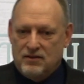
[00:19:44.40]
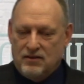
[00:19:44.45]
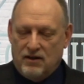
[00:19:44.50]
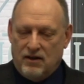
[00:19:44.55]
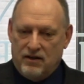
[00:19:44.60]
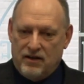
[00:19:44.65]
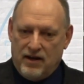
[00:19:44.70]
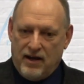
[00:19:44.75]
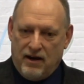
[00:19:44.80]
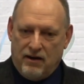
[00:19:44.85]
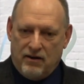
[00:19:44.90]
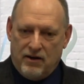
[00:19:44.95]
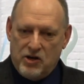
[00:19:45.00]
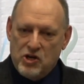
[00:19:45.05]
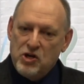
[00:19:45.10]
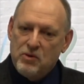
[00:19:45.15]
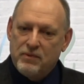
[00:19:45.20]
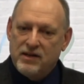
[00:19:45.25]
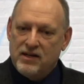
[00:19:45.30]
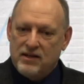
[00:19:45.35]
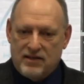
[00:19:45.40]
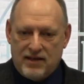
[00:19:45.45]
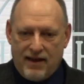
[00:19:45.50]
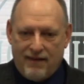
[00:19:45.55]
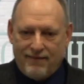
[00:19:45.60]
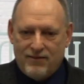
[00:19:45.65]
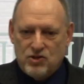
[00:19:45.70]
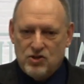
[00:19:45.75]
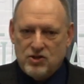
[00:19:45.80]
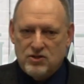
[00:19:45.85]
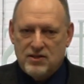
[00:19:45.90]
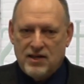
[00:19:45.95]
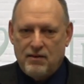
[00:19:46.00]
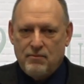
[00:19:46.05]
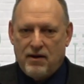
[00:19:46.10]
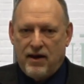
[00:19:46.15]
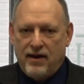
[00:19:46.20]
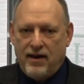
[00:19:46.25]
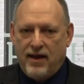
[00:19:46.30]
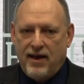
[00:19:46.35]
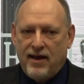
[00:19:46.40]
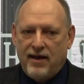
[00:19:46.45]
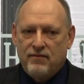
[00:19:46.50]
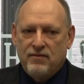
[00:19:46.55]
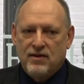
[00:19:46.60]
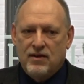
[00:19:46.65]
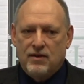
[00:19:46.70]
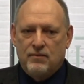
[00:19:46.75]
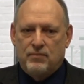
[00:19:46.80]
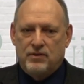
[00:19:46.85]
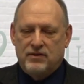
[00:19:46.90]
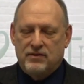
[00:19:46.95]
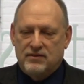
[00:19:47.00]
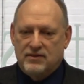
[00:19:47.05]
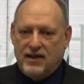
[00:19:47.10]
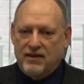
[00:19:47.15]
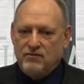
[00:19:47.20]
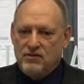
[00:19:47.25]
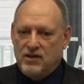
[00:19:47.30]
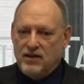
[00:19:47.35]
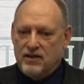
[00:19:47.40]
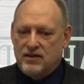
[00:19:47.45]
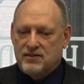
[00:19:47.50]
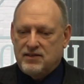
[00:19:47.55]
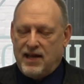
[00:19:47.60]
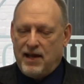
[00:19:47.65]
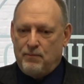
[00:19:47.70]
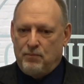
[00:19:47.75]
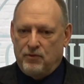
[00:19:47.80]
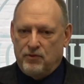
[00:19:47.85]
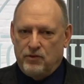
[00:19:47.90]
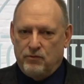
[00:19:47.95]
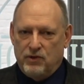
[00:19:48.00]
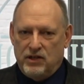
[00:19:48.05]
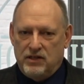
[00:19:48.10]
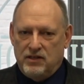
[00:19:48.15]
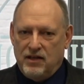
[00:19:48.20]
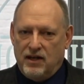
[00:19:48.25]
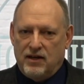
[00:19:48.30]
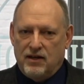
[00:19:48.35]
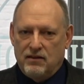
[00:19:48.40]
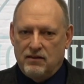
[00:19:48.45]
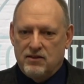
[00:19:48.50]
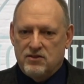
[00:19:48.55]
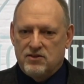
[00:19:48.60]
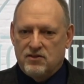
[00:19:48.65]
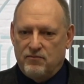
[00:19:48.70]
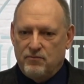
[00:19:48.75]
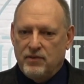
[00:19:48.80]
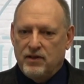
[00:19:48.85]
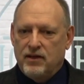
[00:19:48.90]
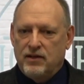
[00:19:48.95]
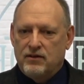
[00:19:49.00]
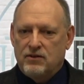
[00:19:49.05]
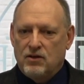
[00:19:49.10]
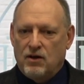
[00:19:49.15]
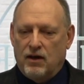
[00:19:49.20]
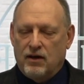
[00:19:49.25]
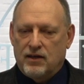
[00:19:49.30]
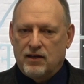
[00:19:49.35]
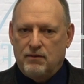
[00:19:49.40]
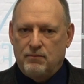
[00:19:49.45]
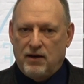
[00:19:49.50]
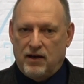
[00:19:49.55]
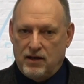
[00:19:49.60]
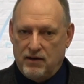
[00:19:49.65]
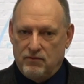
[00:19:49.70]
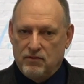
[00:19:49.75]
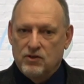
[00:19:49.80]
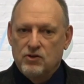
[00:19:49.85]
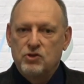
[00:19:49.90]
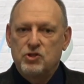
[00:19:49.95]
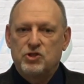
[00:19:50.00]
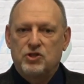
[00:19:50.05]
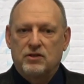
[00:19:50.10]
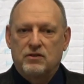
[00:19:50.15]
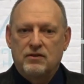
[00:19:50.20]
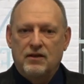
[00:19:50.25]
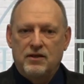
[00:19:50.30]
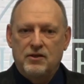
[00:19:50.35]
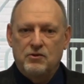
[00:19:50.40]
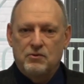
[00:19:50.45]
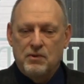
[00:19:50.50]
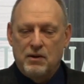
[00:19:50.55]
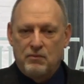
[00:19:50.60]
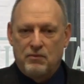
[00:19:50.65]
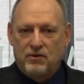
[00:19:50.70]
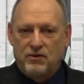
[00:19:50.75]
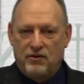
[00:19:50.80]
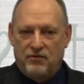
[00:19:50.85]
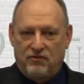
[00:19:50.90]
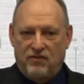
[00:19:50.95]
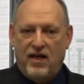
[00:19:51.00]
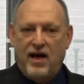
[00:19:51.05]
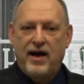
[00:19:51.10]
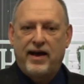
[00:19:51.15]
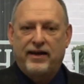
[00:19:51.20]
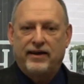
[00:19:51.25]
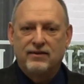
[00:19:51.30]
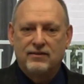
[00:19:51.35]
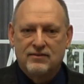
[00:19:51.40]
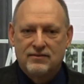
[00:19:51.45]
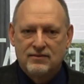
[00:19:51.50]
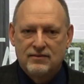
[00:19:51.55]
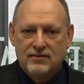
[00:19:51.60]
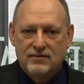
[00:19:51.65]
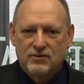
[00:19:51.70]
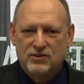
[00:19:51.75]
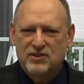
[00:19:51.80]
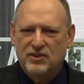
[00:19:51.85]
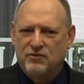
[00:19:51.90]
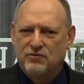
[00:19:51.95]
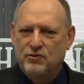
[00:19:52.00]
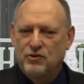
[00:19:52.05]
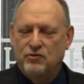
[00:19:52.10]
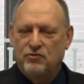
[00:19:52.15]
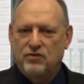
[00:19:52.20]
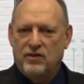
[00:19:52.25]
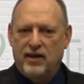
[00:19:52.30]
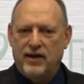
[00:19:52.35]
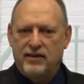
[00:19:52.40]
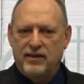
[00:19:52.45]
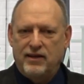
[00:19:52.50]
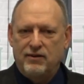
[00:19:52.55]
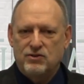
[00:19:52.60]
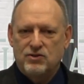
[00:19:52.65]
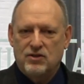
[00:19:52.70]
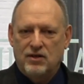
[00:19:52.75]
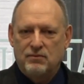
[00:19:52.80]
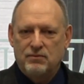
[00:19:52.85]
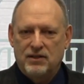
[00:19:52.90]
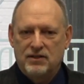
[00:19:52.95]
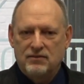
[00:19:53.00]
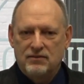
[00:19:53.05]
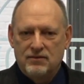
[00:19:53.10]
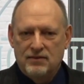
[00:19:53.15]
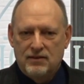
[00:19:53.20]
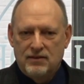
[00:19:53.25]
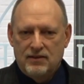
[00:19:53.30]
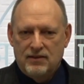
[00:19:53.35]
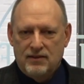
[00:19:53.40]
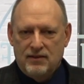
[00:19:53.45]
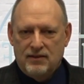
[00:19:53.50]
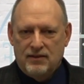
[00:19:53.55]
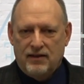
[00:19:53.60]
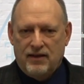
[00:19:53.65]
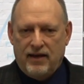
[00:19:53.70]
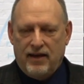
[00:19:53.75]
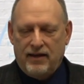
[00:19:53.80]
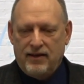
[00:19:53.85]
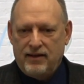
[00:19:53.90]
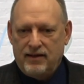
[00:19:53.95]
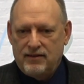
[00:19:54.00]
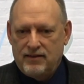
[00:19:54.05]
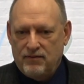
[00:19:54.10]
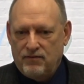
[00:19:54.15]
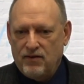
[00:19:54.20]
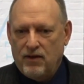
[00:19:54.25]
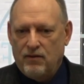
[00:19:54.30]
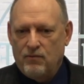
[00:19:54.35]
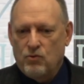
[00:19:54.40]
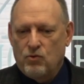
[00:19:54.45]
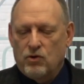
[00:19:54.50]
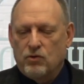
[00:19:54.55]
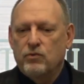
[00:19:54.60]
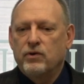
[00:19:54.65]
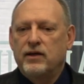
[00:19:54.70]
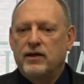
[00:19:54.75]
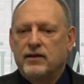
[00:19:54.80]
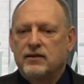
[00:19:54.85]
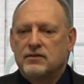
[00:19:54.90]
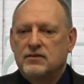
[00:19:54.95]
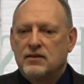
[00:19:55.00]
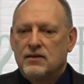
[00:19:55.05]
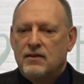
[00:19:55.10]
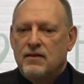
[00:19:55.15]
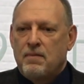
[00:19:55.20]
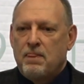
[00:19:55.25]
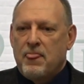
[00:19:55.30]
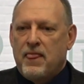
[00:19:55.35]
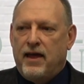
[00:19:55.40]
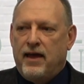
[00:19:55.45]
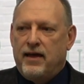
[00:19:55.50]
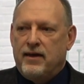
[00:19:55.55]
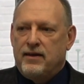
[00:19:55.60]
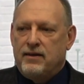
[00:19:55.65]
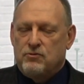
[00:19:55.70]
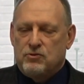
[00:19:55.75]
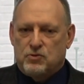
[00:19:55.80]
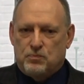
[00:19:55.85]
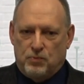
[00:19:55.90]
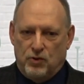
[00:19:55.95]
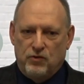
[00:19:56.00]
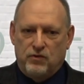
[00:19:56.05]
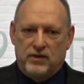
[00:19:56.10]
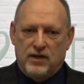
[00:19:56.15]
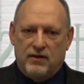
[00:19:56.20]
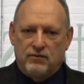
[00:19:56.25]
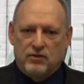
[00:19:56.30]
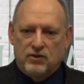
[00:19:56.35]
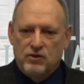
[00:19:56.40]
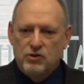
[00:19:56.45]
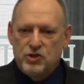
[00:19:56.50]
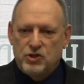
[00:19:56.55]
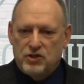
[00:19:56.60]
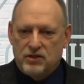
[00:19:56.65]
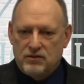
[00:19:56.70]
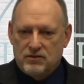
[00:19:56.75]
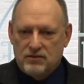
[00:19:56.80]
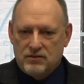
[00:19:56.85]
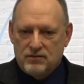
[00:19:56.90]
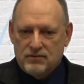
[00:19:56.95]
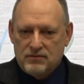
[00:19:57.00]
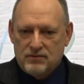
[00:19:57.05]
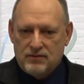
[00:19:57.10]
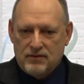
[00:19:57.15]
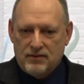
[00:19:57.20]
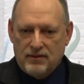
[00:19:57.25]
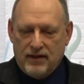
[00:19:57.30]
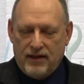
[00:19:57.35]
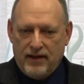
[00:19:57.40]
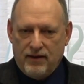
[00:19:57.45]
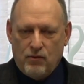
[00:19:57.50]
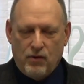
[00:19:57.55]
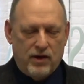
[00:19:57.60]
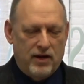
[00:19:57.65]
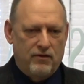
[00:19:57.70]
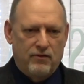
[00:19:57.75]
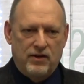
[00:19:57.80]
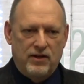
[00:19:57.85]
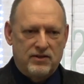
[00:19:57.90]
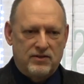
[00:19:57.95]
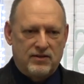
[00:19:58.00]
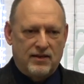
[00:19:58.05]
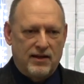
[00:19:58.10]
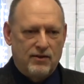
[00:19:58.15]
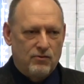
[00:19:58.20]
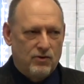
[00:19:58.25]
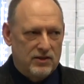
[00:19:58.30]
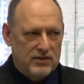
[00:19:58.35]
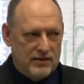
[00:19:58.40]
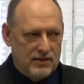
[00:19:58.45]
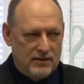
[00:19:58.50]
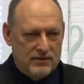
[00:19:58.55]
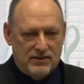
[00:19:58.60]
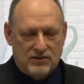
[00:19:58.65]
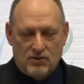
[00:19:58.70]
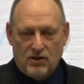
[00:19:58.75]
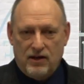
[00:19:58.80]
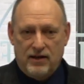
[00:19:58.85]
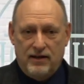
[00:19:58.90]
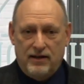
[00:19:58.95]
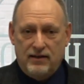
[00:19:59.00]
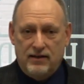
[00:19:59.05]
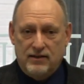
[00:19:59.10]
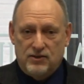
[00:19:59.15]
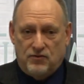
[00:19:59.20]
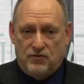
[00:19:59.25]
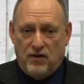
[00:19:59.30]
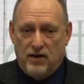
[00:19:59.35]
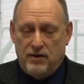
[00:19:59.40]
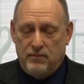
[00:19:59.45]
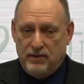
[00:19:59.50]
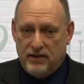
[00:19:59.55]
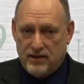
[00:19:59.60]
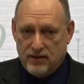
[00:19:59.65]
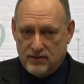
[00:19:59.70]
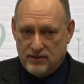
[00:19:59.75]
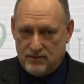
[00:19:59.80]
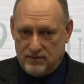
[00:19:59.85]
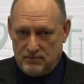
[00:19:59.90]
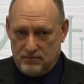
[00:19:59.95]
or, or human intelligence they might have, but give me an example the ridiculous of men talking about evolution. And you remember the fly. Was it a fruit fly that he was talking about? Fly, yeah. And he developed more wings. And it was proven evolution. Mm-hmm. And whatever his thing was. And it's, t- and it's funny because